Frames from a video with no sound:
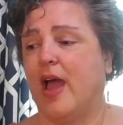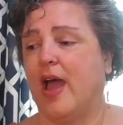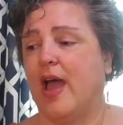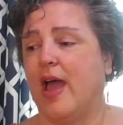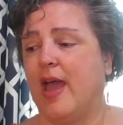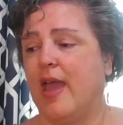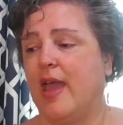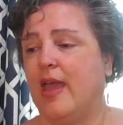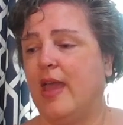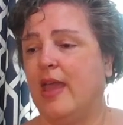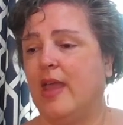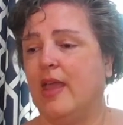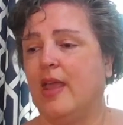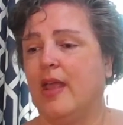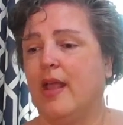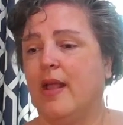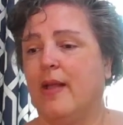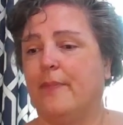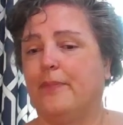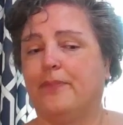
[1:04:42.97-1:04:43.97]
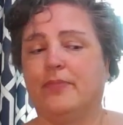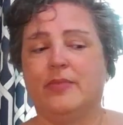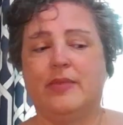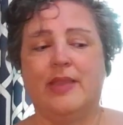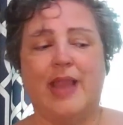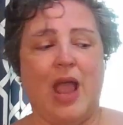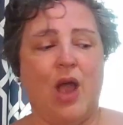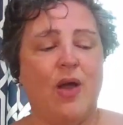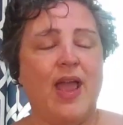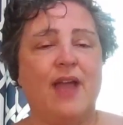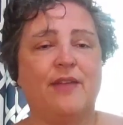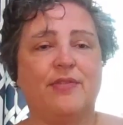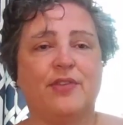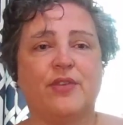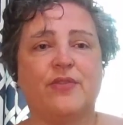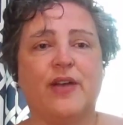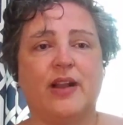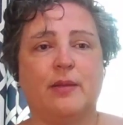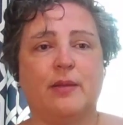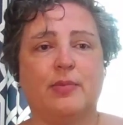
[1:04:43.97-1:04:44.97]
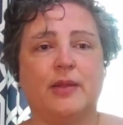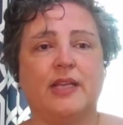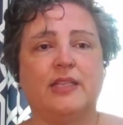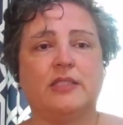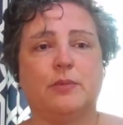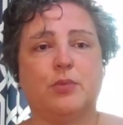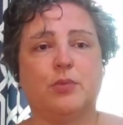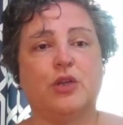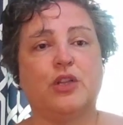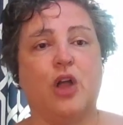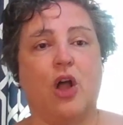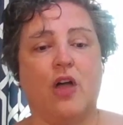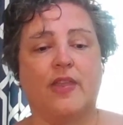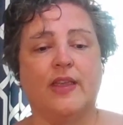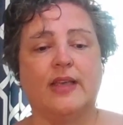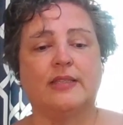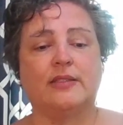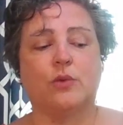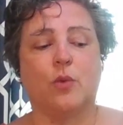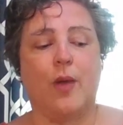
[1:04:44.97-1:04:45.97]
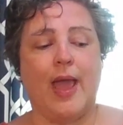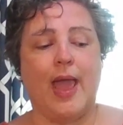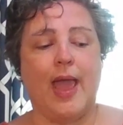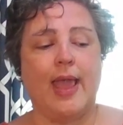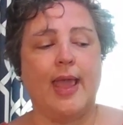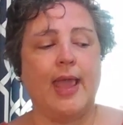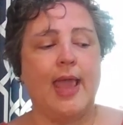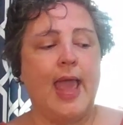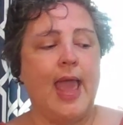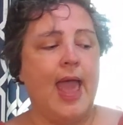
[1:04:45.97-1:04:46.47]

I now I have to find a place to put all this away.